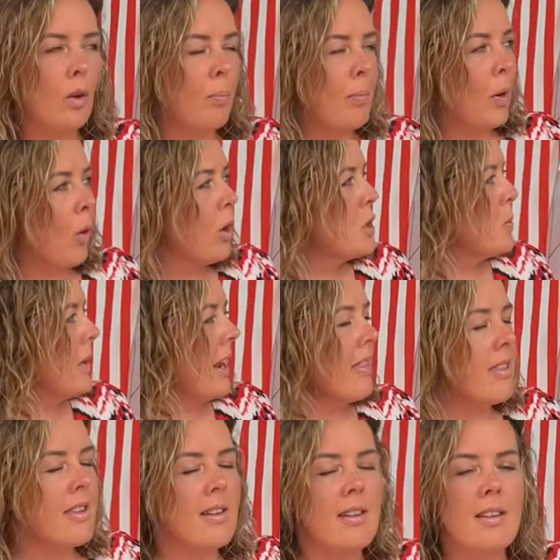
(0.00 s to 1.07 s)
Because we're
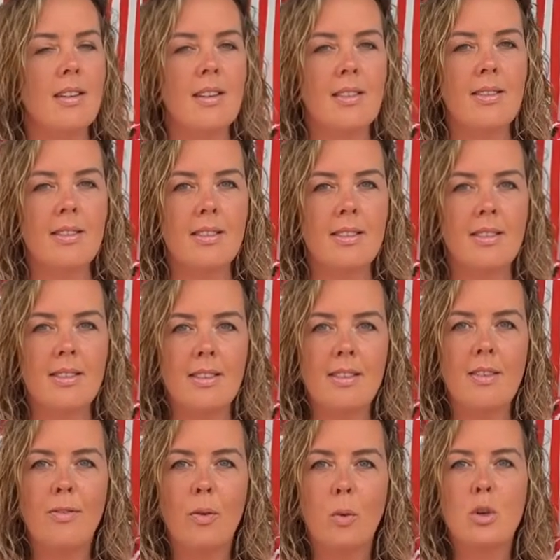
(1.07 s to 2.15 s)
in the
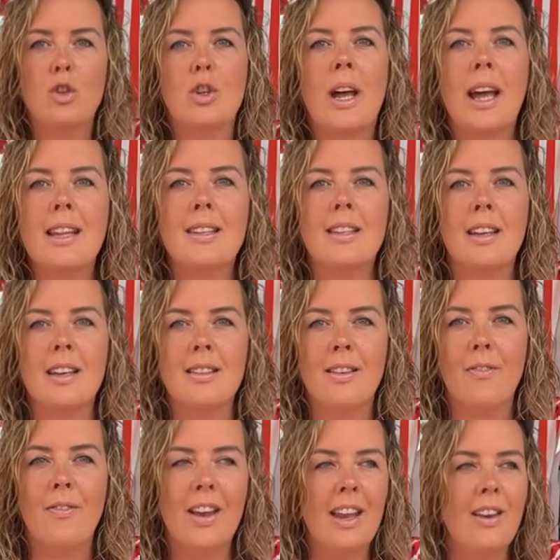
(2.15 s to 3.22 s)
Ford Transit, it's a
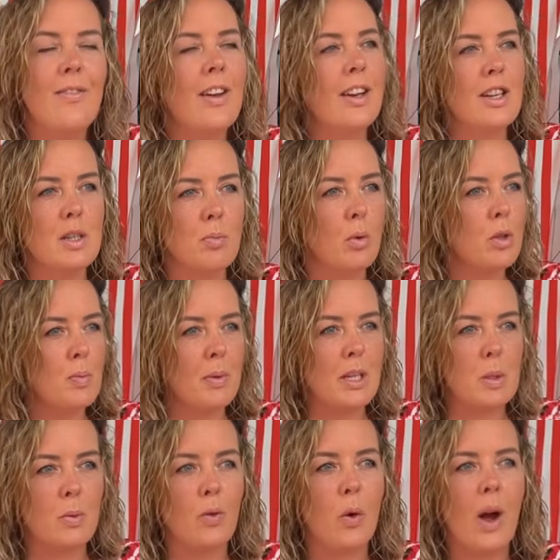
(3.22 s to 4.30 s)
very, very small
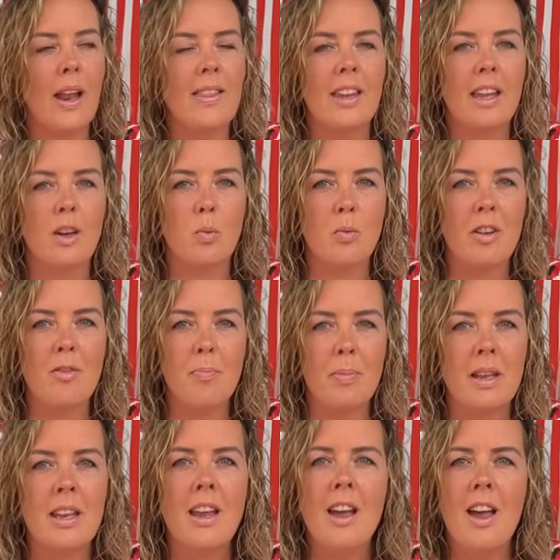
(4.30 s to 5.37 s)
space we've got in there, and we've
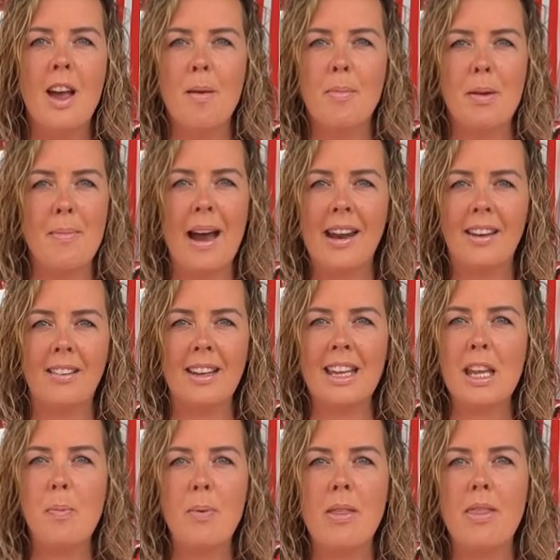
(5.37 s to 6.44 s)
been primarily
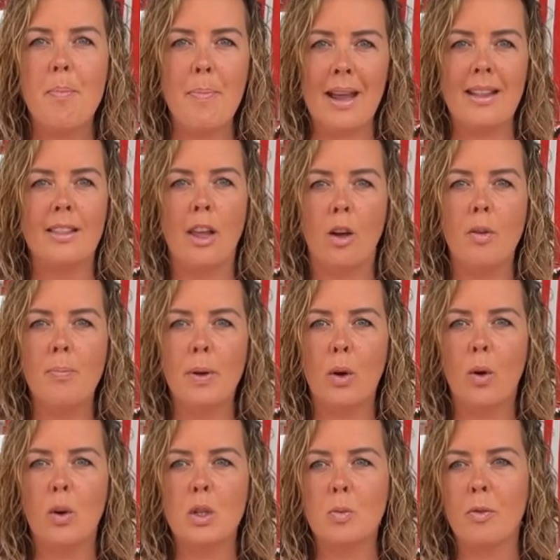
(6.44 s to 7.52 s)
keeping the bed down
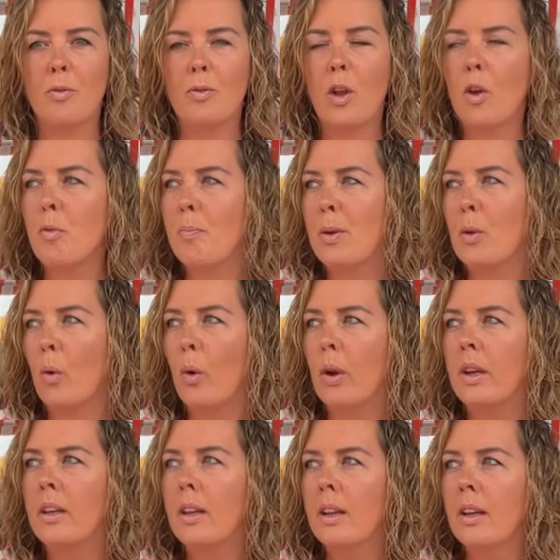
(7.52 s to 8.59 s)
because we've now been
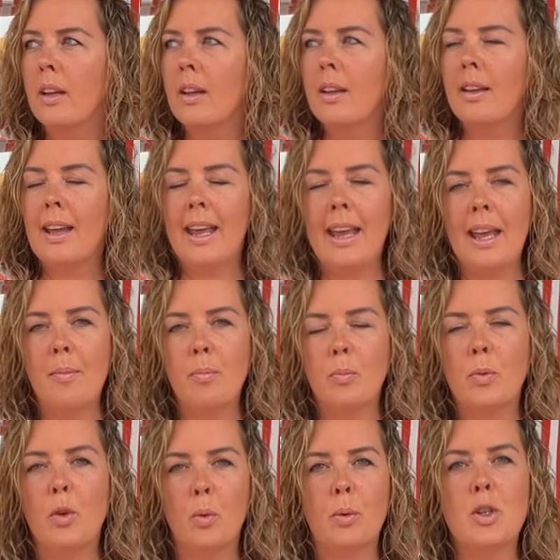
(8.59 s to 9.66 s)
on, you
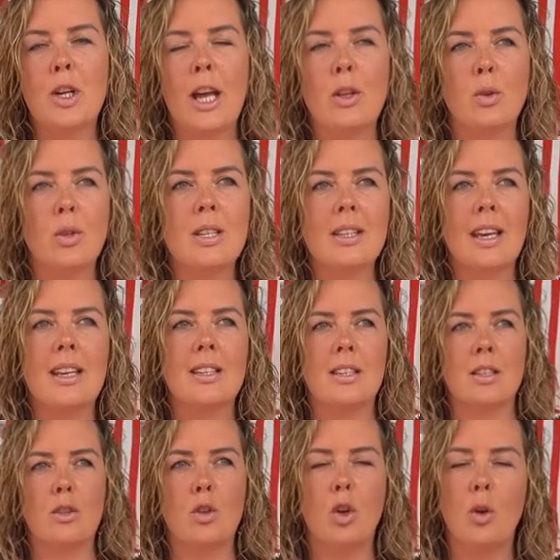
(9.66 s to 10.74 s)
know, we're trying to do
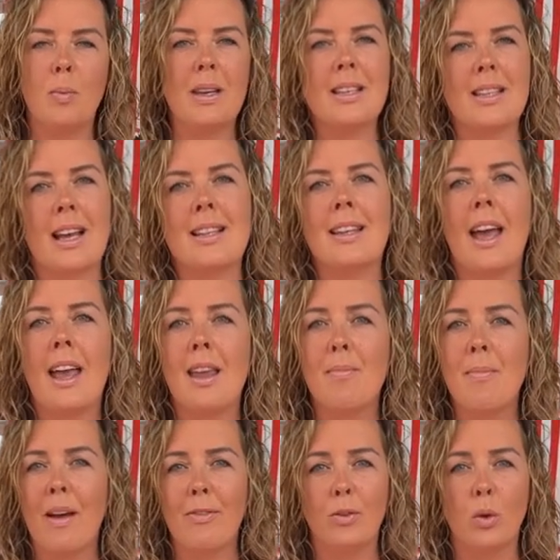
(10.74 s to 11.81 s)
sites 2 weeks at a
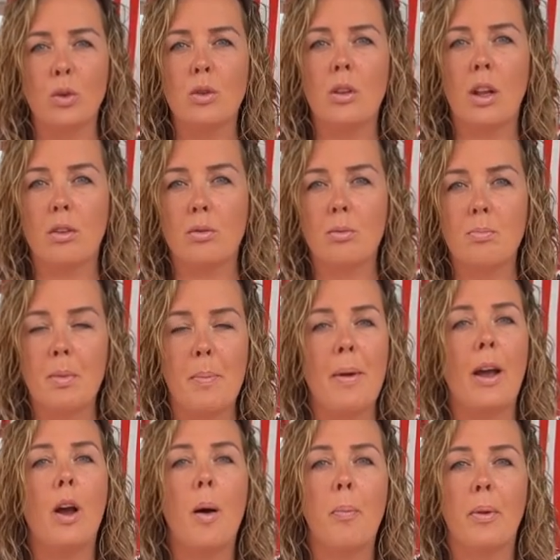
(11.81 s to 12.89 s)
time, if not maybe
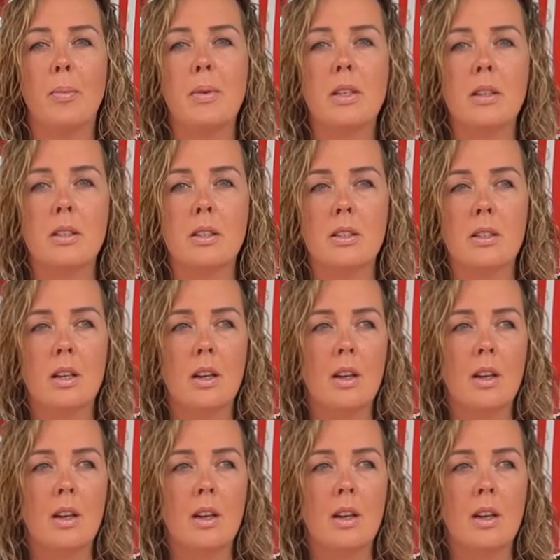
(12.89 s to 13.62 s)
a couple of weeks